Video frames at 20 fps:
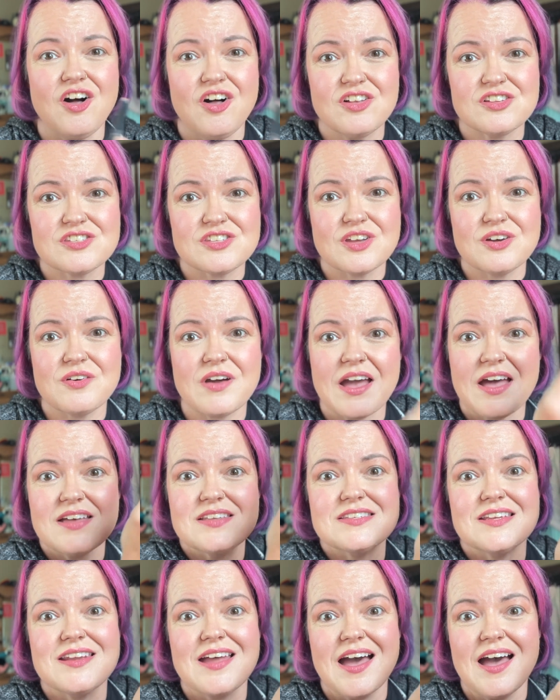also
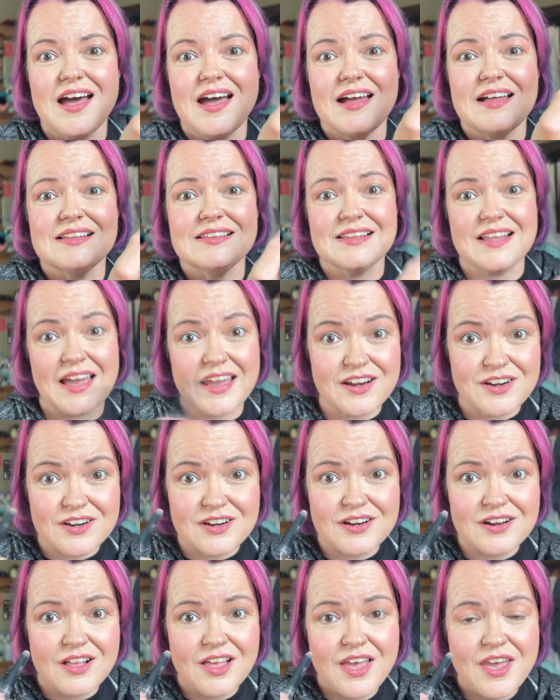as an
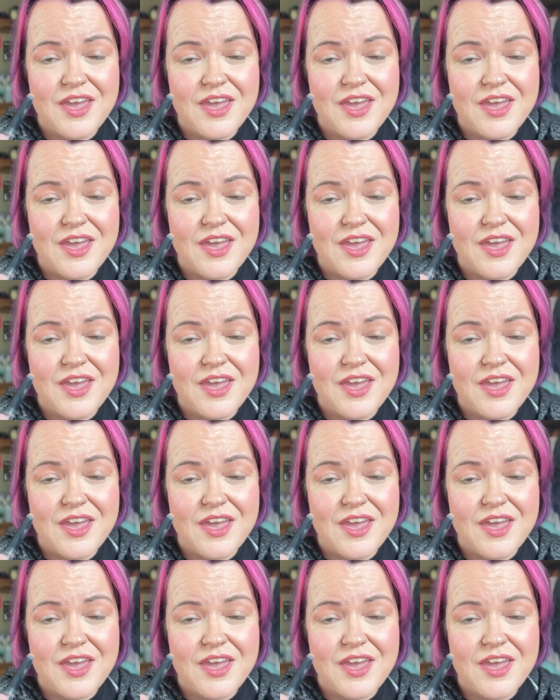eyeliner